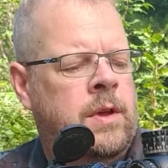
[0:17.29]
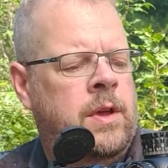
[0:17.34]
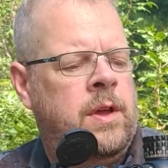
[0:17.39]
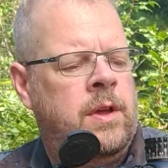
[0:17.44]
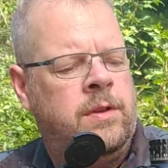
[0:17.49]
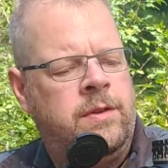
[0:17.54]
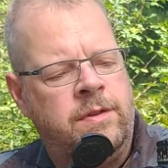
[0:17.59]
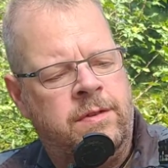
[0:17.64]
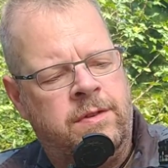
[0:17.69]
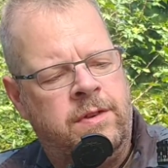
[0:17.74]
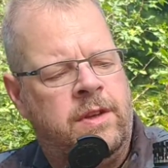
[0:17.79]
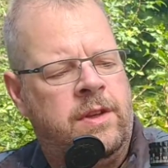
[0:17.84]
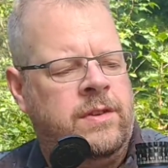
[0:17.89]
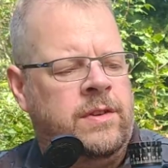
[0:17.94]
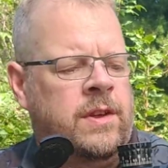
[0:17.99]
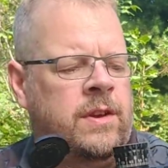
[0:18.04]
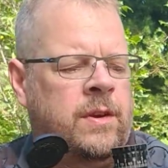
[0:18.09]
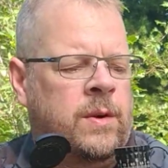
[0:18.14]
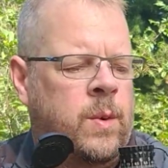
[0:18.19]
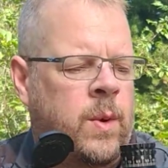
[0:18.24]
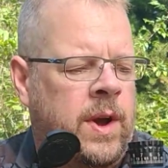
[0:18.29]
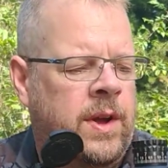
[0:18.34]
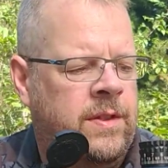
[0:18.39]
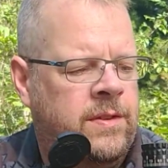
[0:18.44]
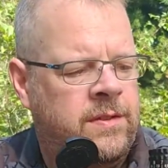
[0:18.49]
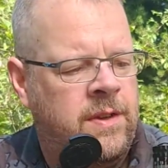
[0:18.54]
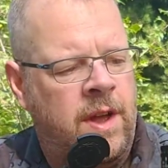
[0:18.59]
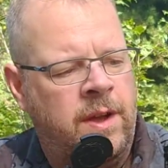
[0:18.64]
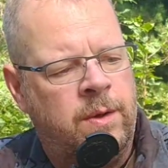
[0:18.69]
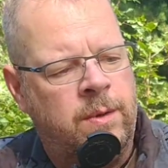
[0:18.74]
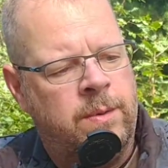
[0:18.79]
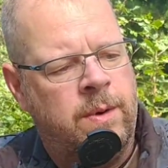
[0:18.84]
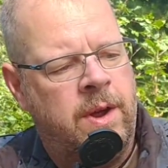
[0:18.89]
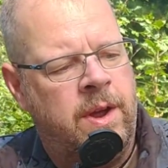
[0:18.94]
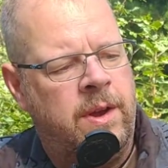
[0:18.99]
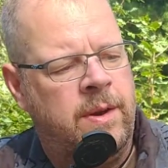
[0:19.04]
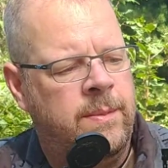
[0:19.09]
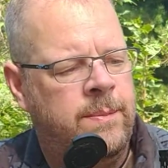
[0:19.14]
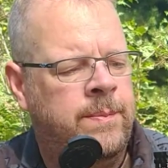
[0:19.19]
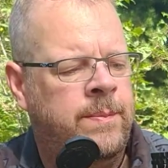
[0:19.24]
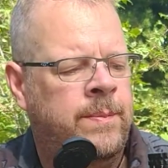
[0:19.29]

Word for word: it just, it didn't quite cycle right.